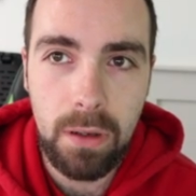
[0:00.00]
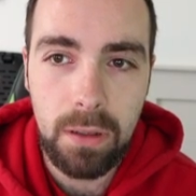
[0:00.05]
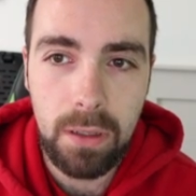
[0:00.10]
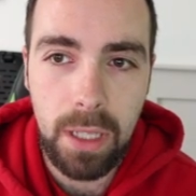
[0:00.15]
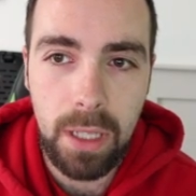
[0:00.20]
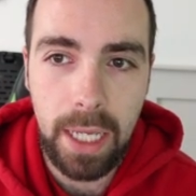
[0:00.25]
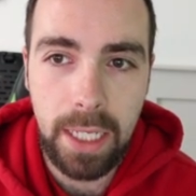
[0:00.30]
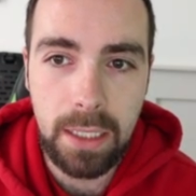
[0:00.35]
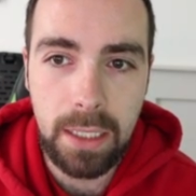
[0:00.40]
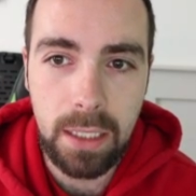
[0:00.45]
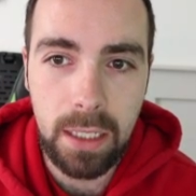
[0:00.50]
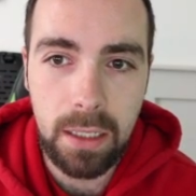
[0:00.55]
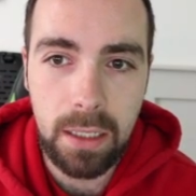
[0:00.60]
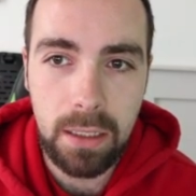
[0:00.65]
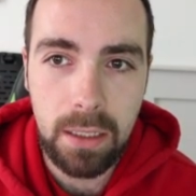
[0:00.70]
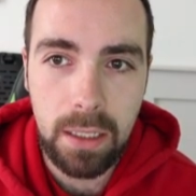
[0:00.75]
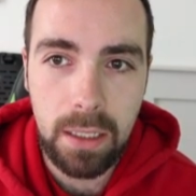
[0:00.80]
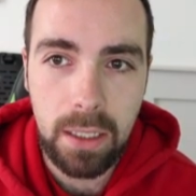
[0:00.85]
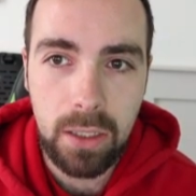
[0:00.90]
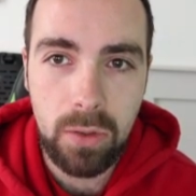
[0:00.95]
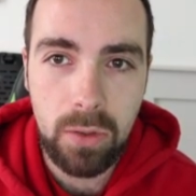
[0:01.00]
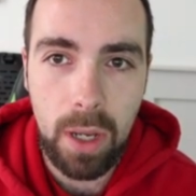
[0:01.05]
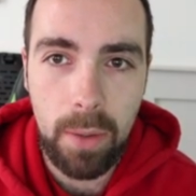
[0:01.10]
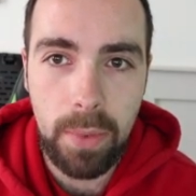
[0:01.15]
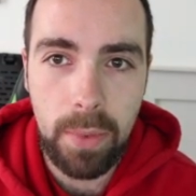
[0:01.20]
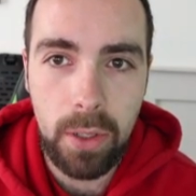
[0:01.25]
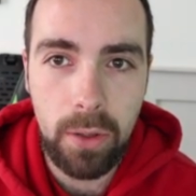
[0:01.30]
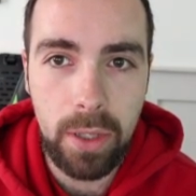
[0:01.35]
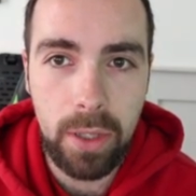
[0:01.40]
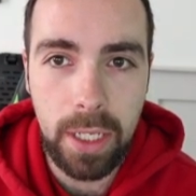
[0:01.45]
later. So I'd
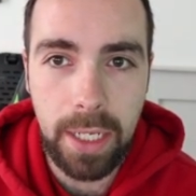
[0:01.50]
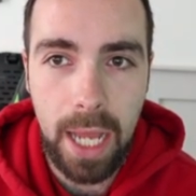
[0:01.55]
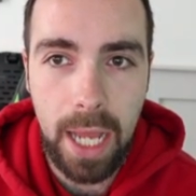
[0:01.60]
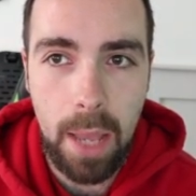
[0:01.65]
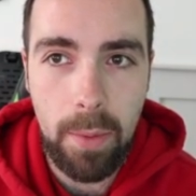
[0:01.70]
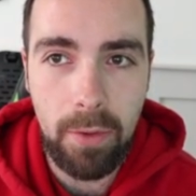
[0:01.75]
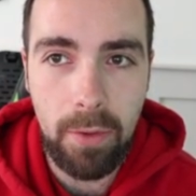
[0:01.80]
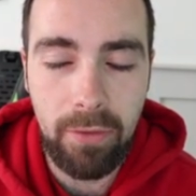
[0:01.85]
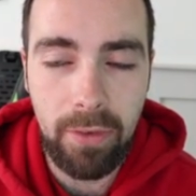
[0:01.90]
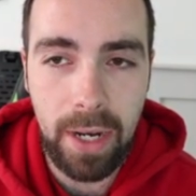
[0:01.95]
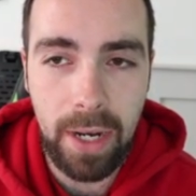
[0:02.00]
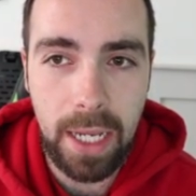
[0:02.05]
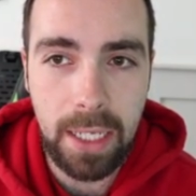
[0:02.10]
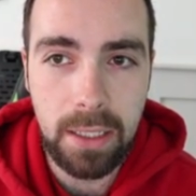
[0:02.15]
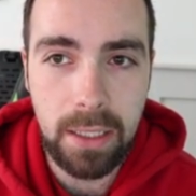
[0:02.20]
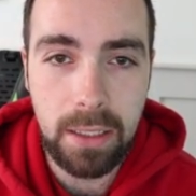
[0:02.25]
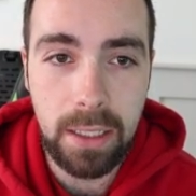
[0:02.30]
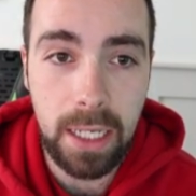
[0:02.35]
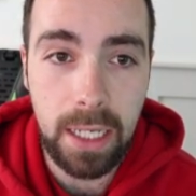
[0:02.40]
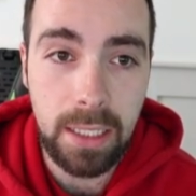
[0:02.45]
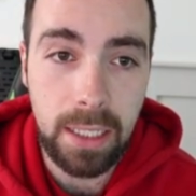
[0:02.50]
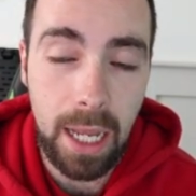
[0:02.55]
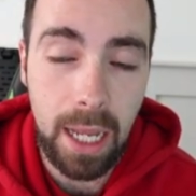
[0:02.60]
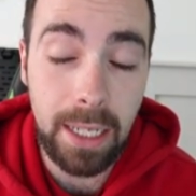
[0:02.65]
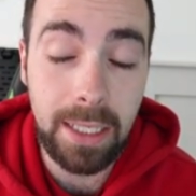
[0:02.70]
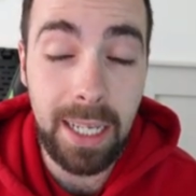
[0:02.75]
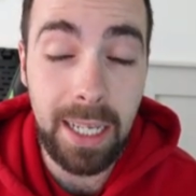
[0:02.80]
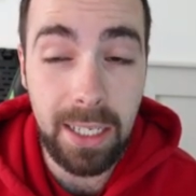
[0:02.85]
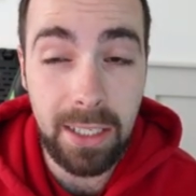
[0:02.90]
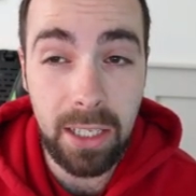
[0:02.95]
be doing the Diamond Finesse.
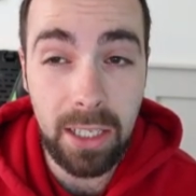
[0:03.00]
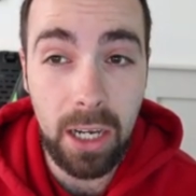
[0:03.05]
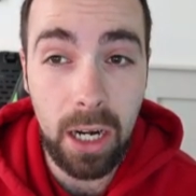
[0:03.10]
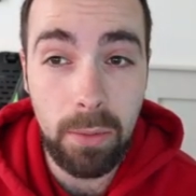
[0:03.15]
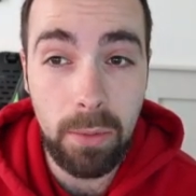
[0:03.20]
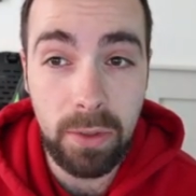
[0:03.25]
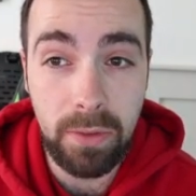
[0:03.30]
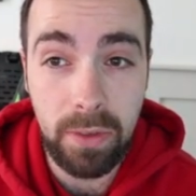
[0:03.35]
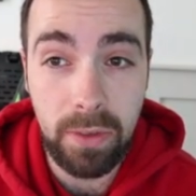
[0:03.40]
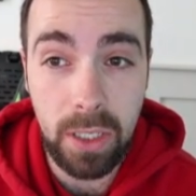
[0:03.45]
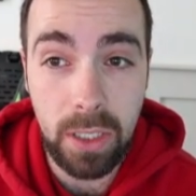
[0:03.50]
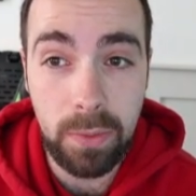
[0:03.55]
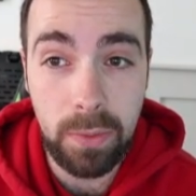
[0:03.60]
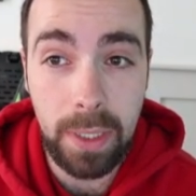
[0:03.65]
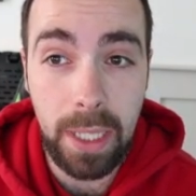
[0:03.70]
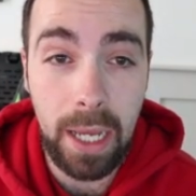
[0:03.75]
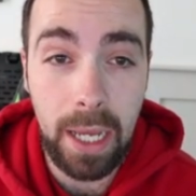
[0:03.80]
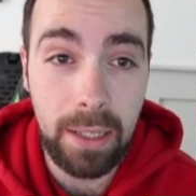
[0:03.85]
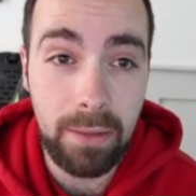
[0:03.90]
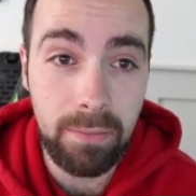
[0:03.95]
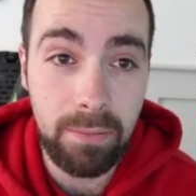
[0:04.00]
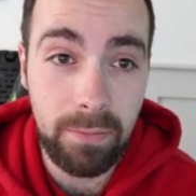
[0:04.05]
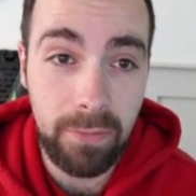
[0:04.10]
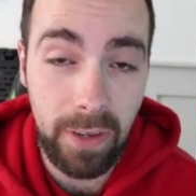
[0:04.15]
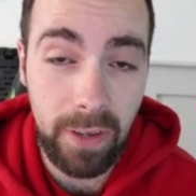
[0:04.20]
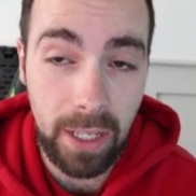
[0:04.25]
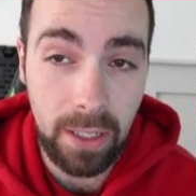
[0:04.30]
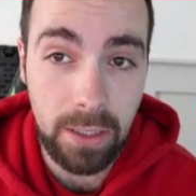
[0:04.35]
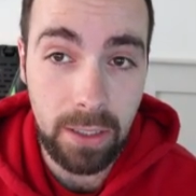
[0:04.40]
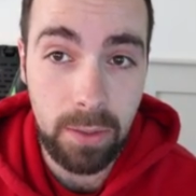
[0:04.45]
I'd test the clubs first. When that
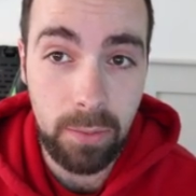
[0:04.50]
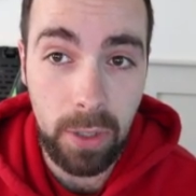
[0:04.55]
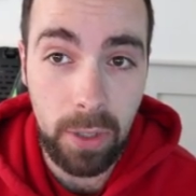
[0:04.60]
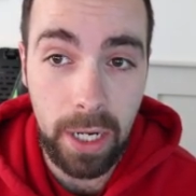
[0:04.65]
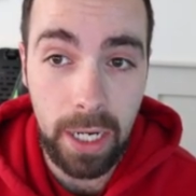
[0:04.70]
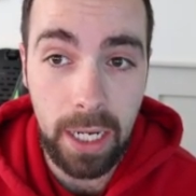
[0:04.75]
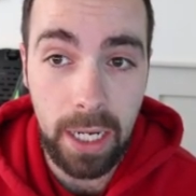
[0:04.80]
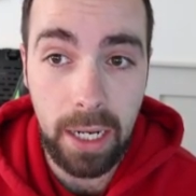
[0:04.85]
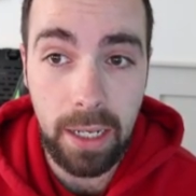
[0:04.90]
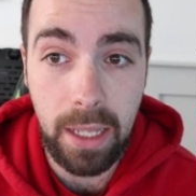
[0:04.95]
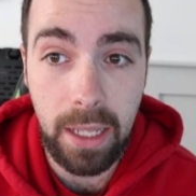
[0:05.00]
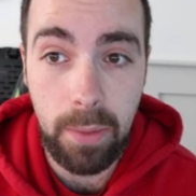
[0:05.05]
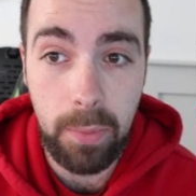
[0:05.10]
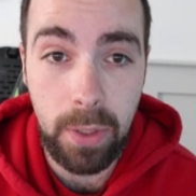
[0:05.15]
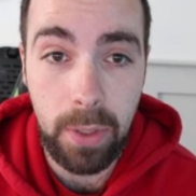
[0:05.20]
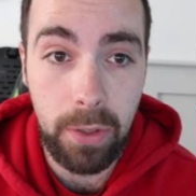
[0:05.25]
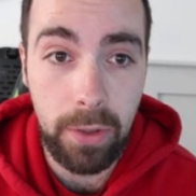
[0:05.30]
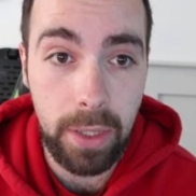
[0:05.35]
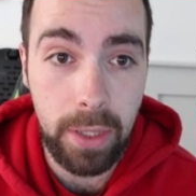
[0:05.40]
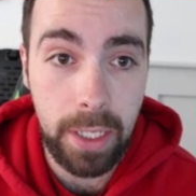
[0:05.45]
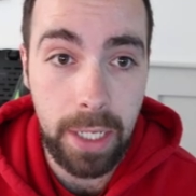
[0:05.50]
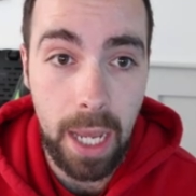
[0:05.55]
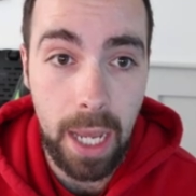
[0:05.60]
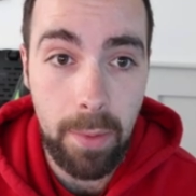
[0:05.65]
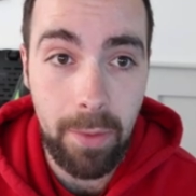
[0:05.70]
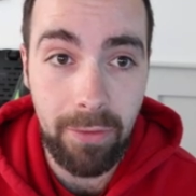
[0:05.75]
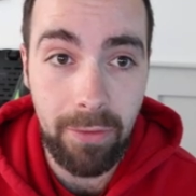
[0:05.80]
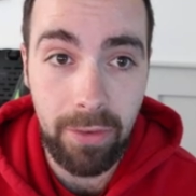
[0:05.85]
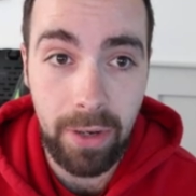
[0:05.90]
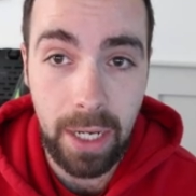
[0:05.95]
failed to break, I'd then be doing the
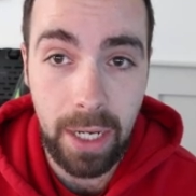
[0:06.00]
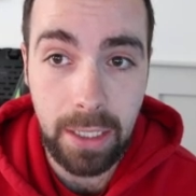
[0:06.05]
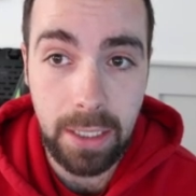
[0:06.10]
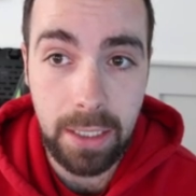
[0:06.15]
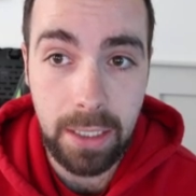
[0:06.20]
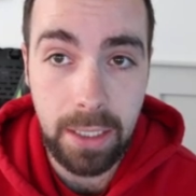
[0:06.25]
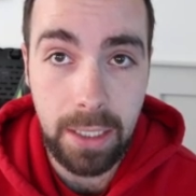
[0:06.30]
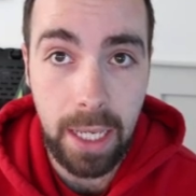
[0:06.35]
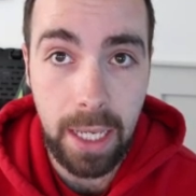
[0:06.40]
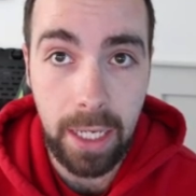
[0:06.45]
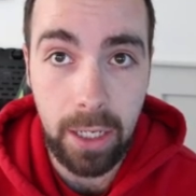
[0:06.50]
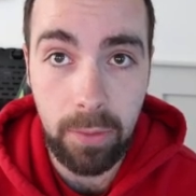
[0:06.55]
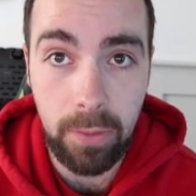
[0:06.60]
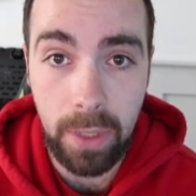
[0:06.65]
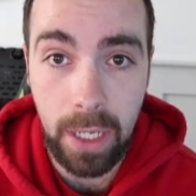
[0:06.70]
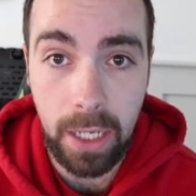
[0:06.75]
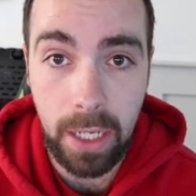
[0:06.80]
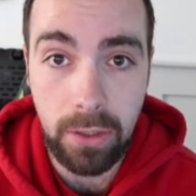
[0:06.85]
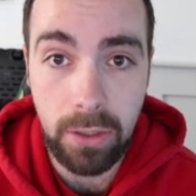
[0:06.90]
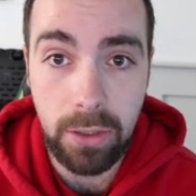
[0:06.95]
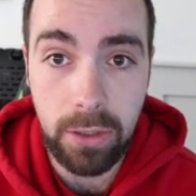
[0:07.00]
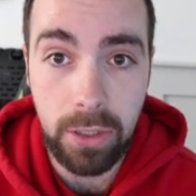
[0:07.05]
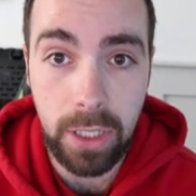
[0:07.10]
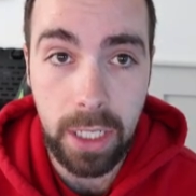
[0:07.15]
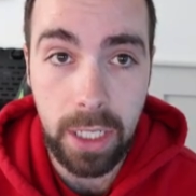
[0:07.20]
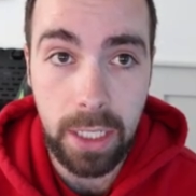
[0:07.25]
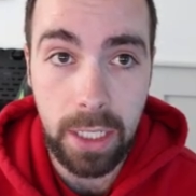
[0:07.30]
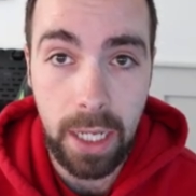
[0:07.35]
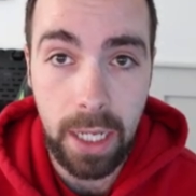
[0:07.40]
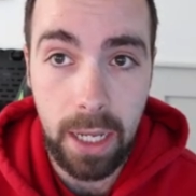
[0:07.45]
Diamond Finesse and setting up the extra
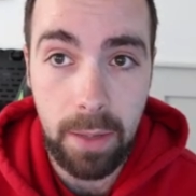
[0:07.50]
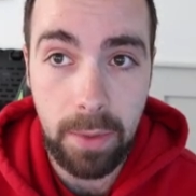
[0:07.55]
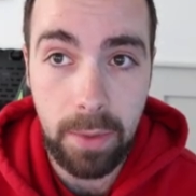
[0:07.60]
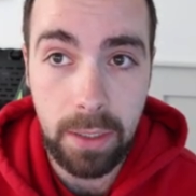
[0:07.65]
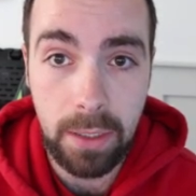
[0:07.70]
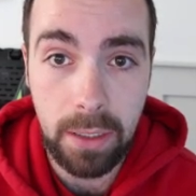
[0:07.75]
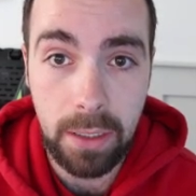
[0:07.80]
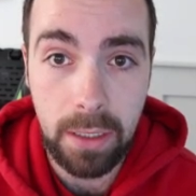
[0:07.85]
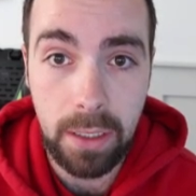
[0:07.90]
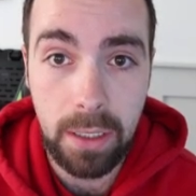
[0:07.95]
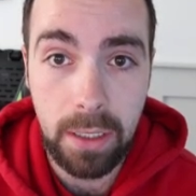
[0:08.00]
trick in diamonds.